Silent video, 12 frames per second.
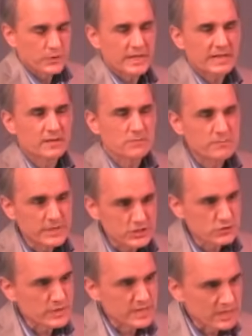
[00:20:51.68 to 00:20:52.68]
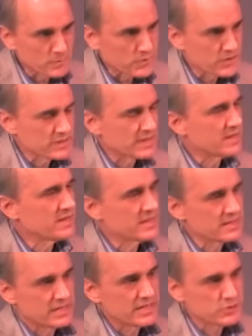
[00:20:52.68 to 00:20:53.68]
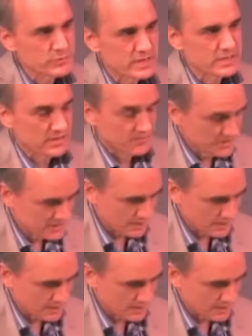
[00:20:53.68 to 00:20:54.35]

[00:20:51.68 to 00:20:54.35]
putting mystery numbers and things that his readers of